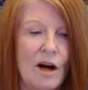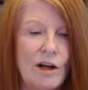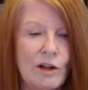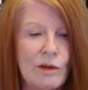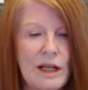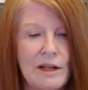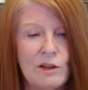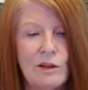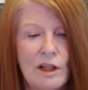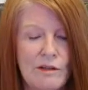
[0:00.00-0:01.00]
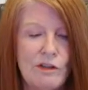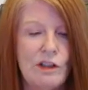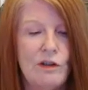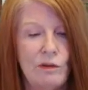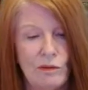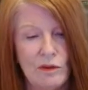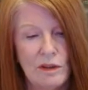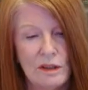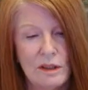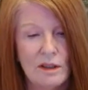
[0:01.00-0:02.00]
Our Creator loves you
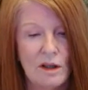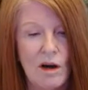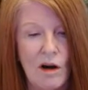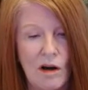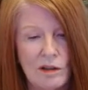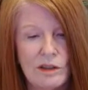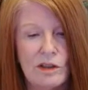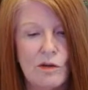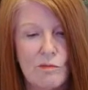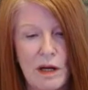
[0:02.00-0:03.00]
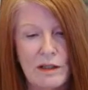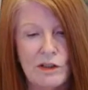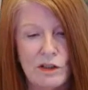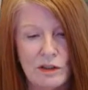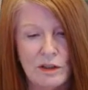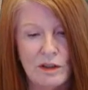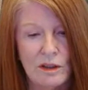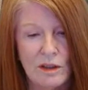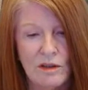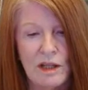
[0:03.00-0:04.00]
all so much
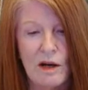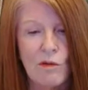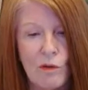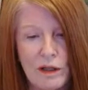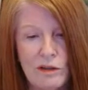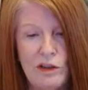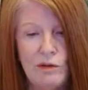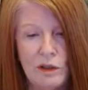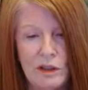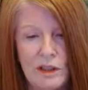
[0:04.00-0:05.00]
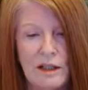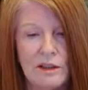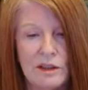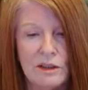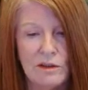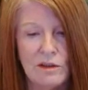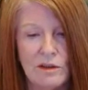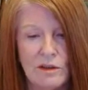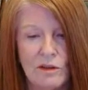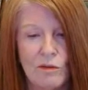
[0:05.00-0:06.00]
that when you connect
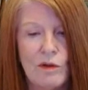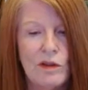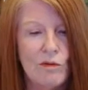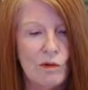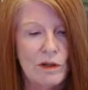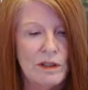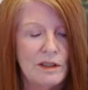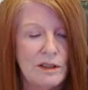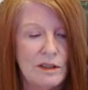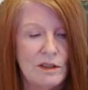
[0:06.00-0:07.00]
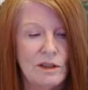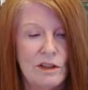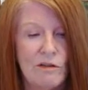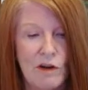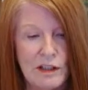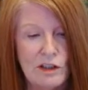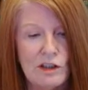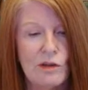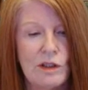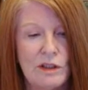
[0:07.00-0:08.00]
with the oneness, divine
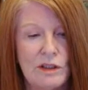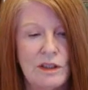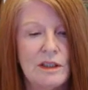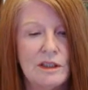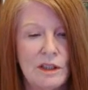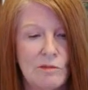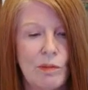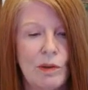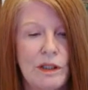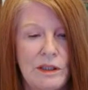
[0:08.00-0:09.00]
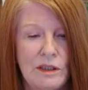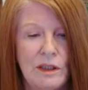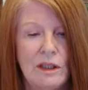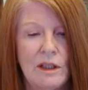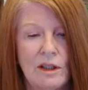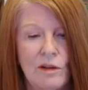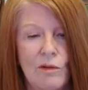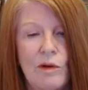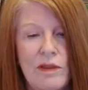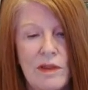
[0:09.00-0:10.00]
source is in bliss
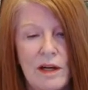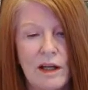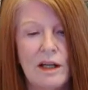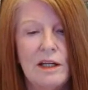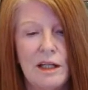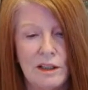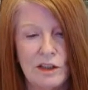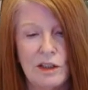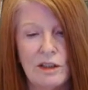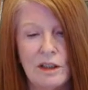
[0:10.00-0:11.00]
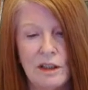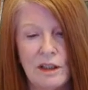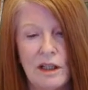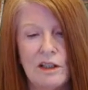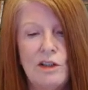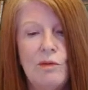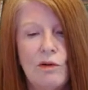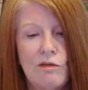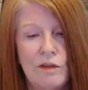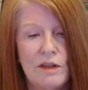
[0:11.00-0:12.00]
with the connection, and you
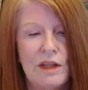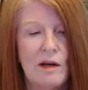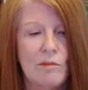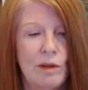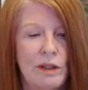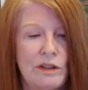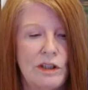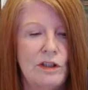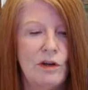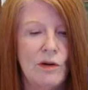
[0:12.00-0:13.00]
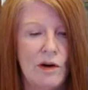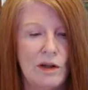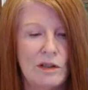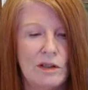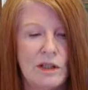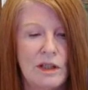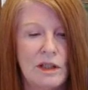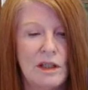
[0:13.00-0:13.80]
will feel that bliss in your hearts,